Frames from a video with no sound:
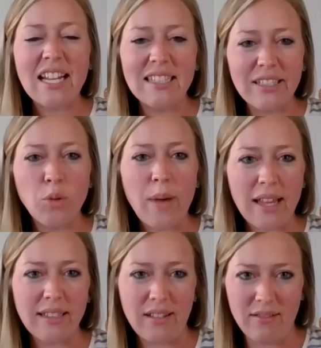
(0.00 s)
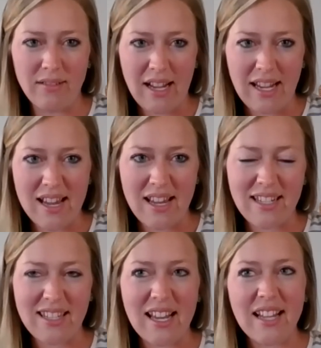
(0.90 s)
of little by little,
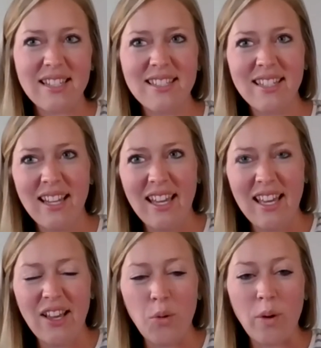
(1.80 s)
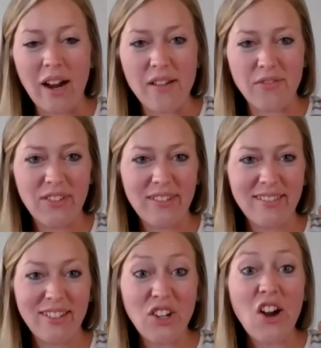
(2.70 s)
and that's where I've
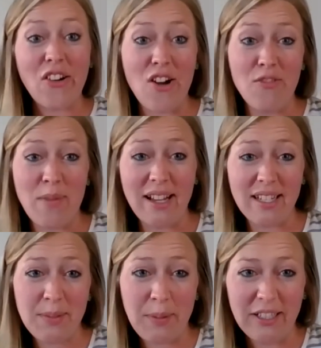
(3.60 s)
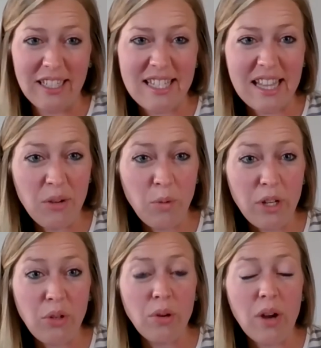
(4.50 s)
got all my experience. And then when
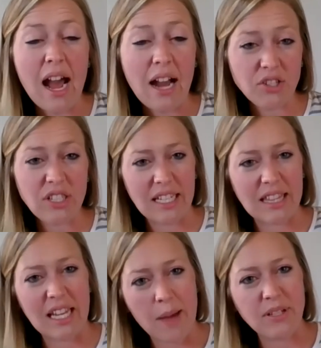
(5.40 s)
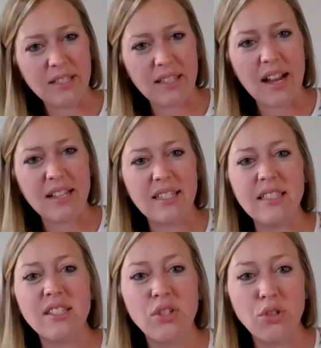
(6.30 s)
you actually get the captain's
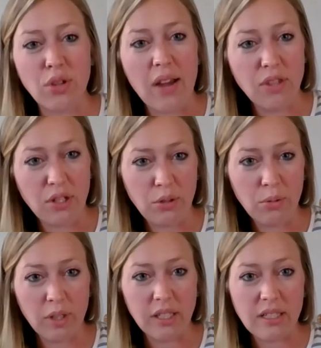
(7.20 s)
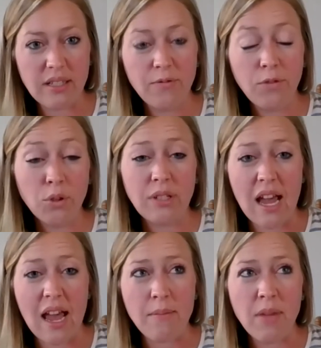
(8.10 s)
license to drive the tours full
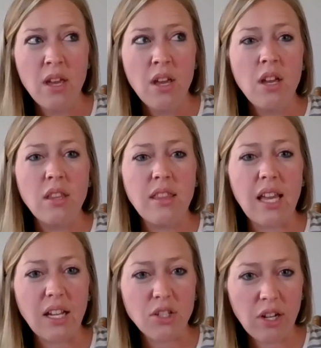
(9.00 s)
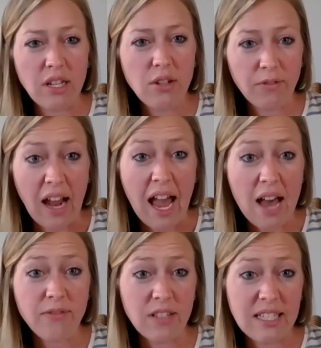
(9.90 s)
time, they train you for
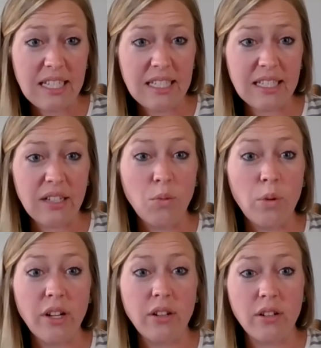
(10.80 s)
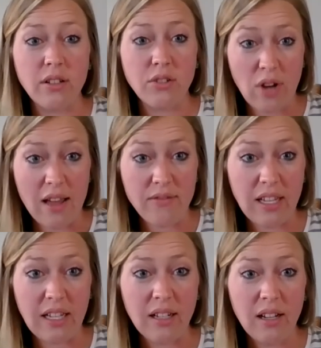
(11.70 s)
half a season where you're
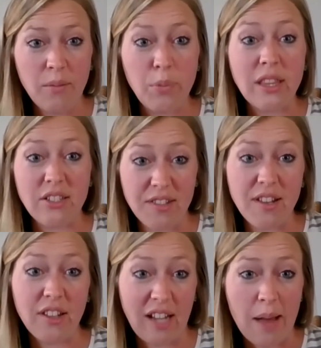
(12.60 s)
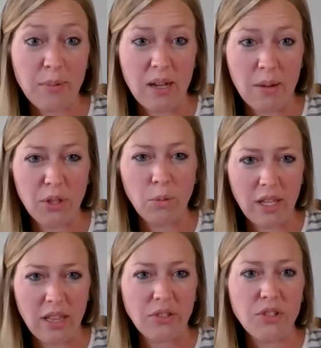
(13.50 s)
driving, but there's another captain up there
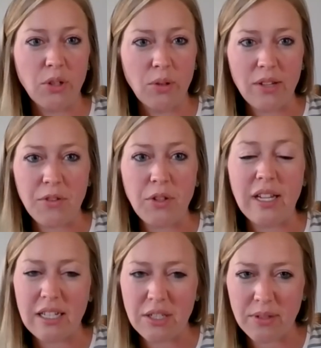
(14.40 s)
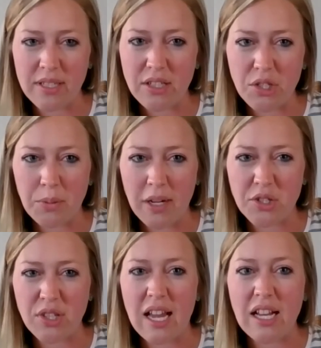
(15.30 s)
with you. So if you get into a
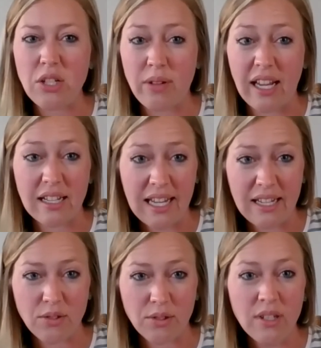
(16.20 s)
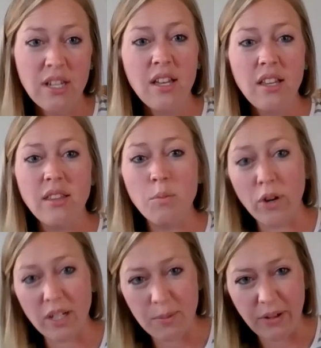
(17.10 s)
situation that you can't handle, the more
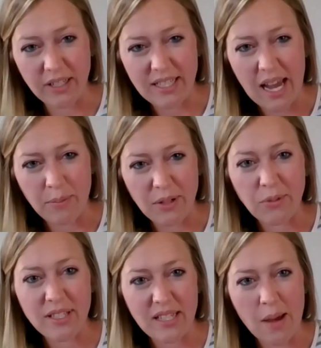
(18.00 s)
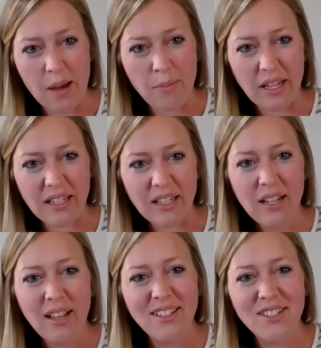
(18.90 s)
experienced captain will step in.
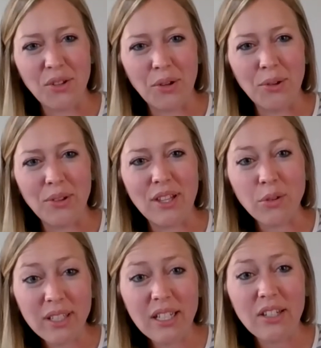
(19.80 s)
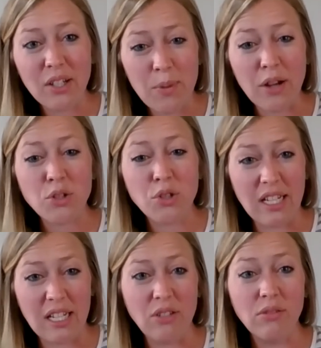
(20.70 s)
So they're really good about
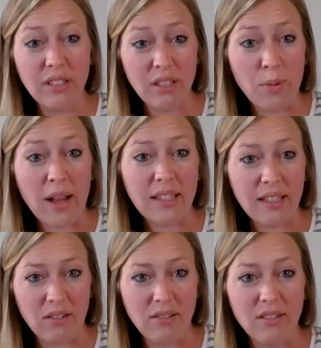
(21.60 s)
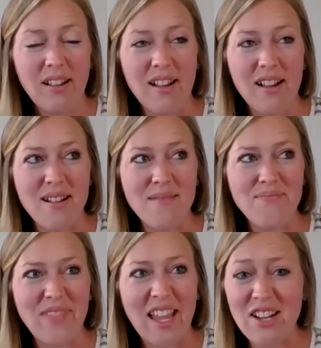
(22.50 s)
training you little by little, and
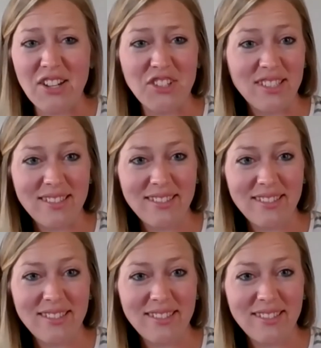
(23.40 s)
not just